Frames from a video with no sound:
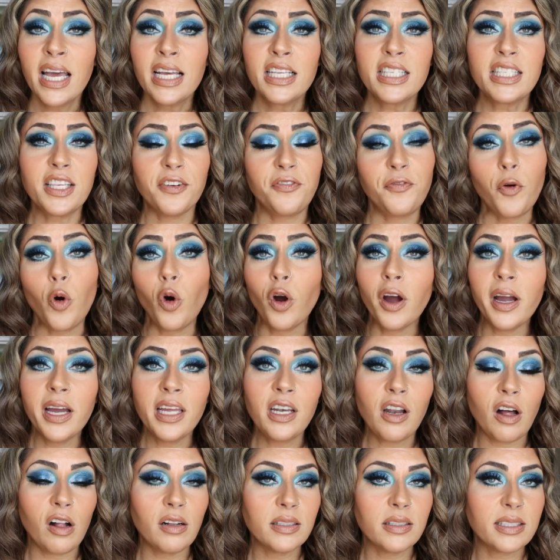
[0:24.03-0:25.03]

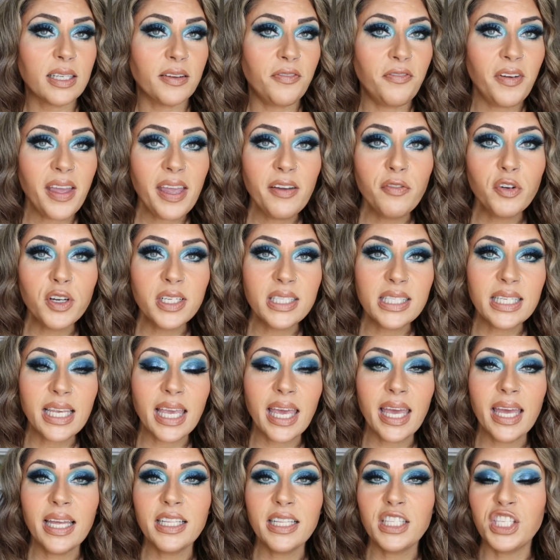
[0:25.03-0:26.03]
Sephora and Ulta favorites
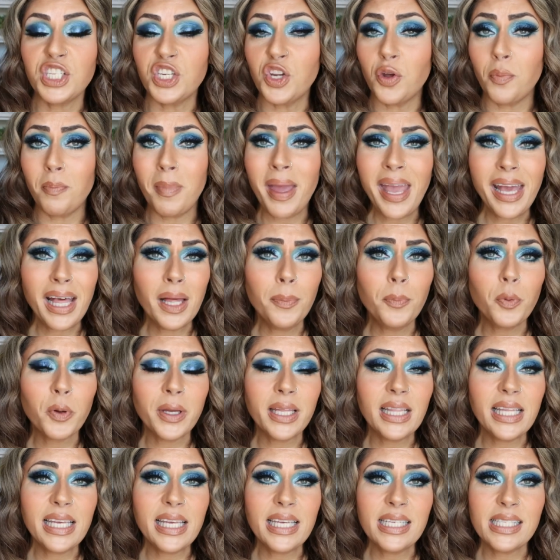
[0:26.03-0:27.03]
kits, new makeup
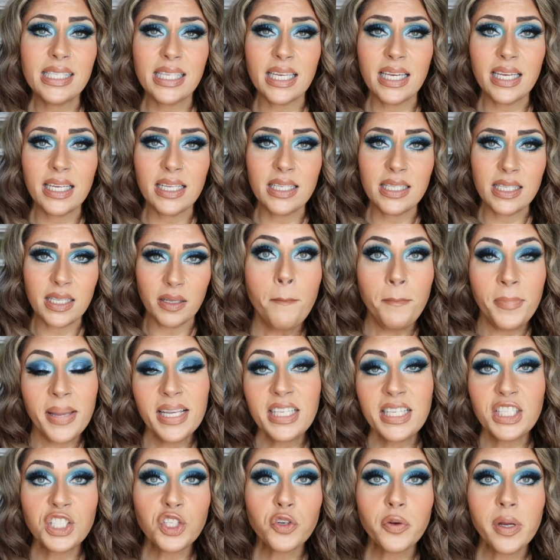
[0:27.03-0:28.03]
releases,
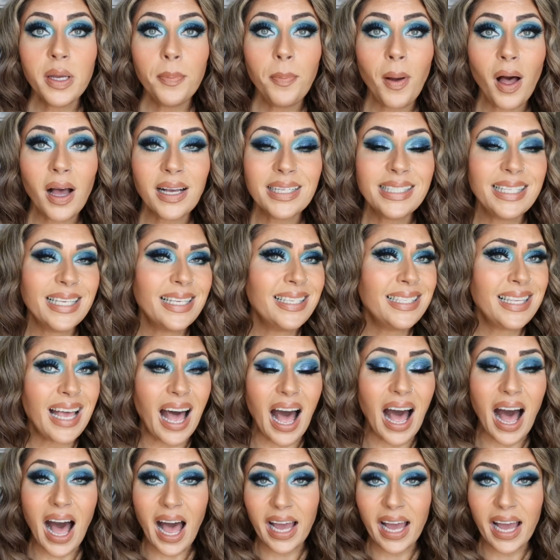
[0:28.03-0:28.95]
mystery boxes,